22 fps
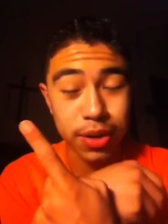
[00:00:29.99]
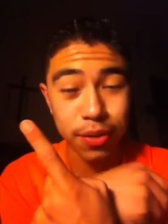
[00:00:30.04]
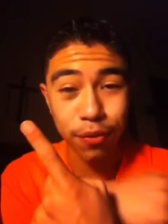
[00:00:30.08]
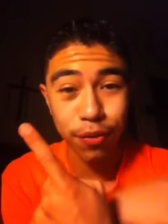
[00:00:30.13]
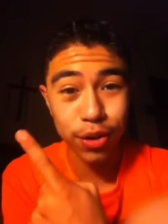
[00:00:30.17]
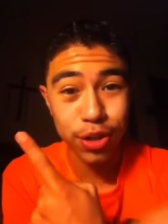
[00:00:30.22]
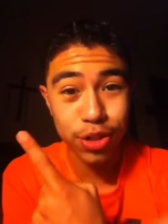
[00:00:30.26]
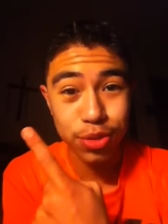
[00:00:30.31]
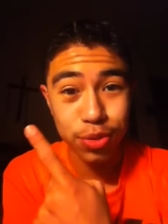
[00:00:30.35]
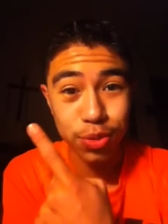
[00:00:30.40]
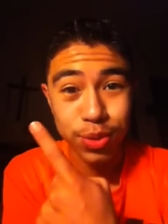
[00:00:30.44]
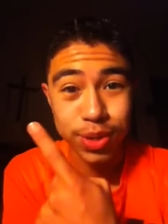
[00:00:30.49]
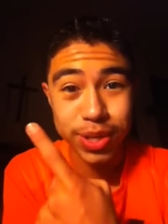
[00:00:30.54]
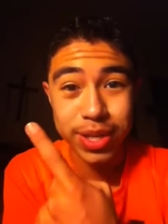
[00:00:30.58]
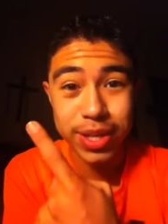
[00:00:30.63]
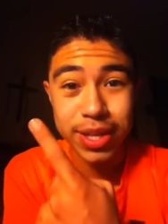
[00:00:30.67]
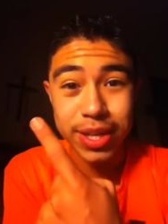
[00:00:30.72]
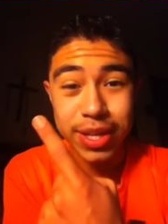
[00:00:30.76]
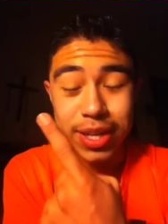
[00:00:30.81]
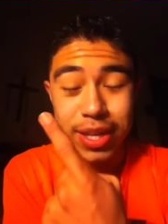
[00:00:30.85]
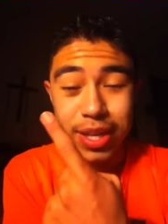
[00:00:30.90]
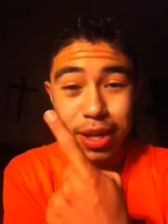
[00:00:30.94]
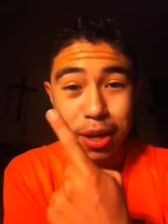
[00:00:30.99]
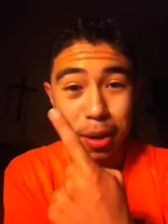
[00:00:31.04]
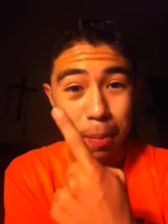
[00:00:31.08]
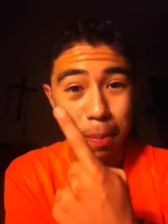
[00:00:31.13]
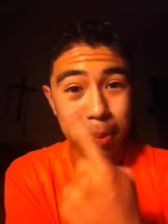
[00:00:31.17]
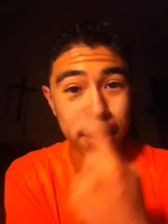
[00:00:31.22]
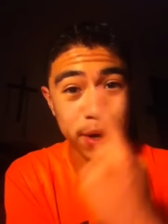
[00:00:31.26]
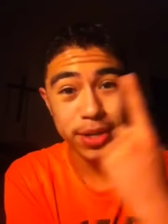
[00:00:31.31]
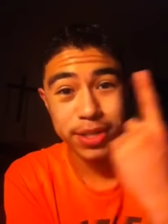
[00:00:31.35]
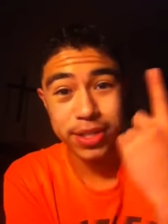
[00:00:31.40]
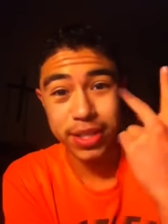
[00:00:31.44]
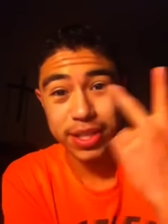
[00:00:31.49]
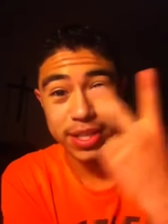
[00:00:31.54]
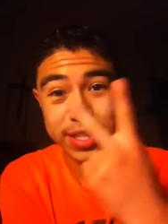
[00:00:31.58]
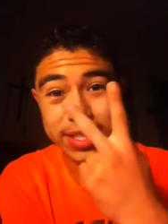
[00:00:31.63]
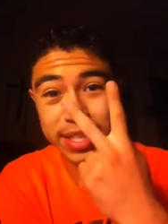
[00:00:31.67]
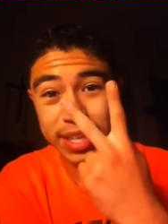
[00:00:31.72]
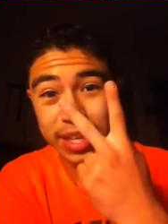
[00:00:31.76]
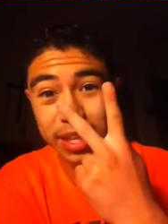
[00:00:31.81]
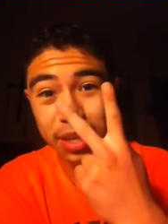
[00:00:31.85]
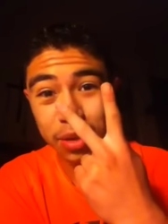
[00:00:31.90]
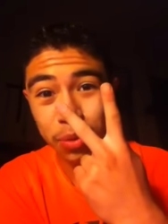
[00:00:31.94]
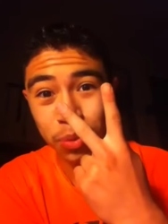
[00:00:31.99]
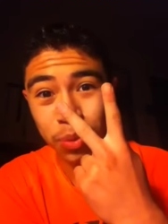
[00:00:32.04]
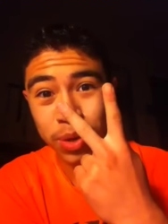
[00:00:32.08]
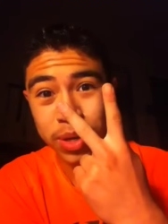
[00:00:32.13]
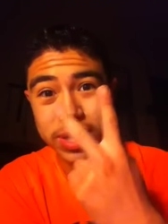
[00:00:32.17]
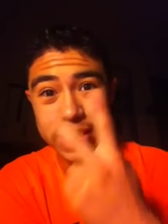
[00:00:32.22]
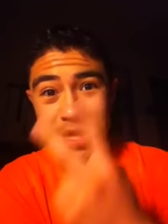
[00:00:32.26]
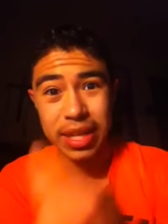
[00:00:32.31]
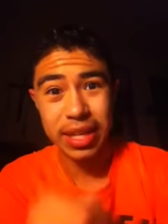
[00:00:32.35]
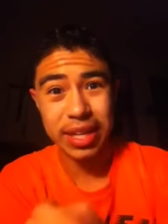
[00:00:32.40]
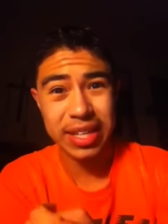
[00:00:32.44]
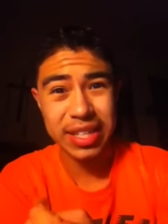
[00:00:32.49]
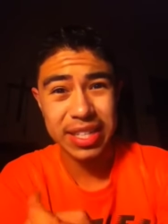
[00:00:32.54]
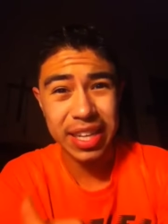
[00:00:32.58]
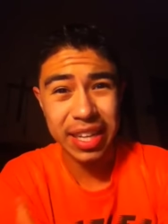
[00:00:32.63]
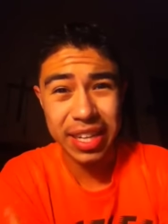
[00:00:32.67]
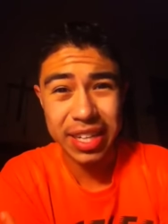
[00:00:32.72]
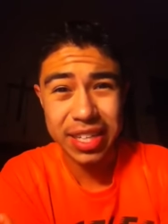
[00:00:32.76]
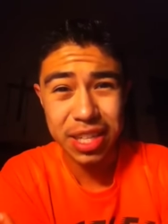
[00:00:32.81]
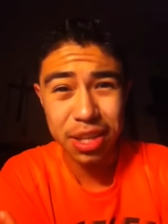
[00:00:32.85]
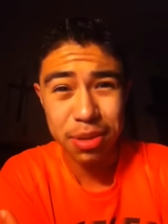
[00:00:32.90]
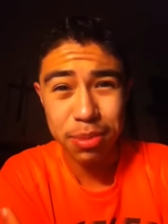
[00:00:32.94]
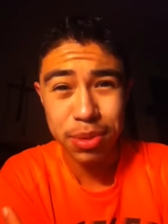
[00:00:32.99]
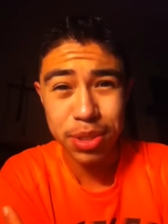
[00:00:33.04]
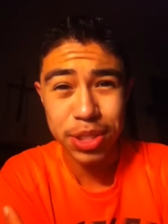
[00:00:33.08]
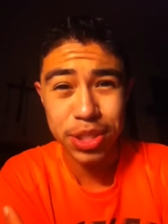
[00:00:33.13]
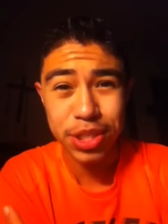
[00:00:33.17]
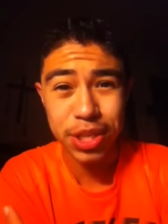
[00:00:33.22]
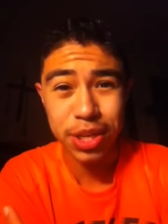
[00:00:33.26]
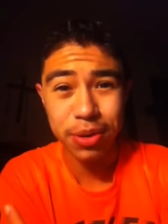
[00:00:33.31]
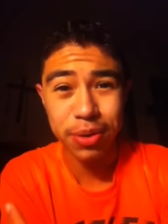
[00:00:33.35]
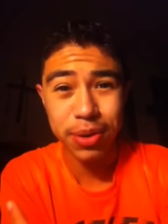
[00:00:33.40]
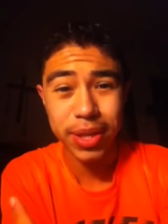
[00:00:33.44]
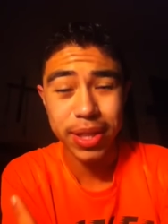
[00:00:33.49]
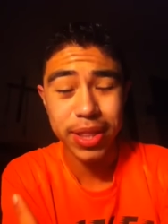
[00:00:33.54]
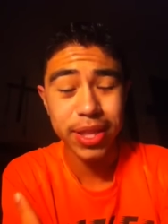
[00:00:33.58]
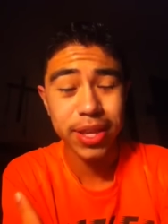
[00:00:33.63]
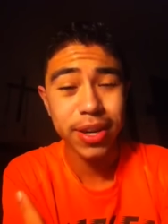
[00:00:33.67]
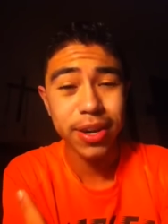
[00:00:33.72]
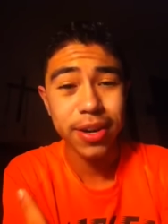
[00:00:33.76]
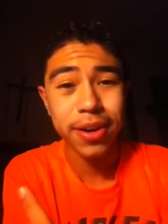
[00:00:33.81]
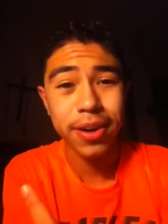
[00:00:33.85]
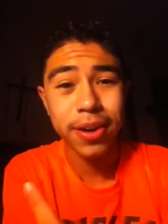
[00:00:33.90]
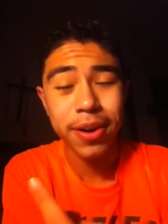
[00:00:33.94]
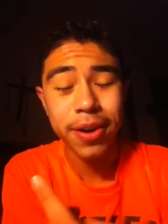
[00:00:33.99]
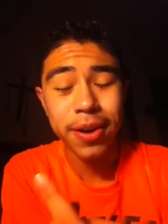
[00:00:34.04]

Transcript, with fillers: The first one compared to the second one is like Teletubby shit right there.